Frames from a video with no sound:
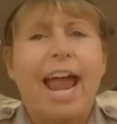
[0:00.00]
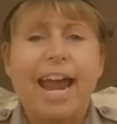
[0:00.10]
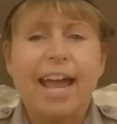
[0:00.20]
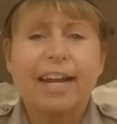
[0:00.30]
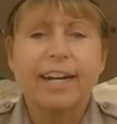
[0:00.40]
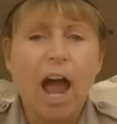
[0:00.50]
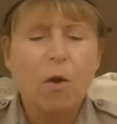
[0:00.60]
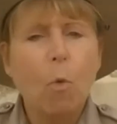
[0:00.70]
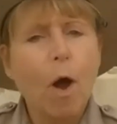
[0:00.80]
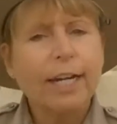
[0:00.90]
And I
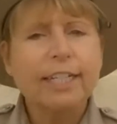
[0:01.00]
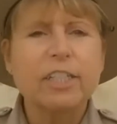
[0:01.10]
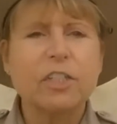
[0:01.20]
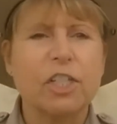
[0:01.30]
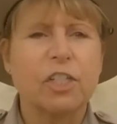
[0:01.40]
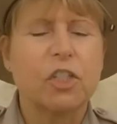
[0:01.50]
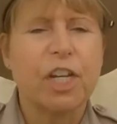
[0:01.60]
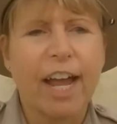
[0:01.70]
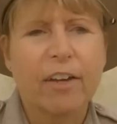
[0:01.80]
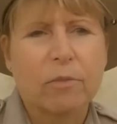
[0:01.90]
wanted to just check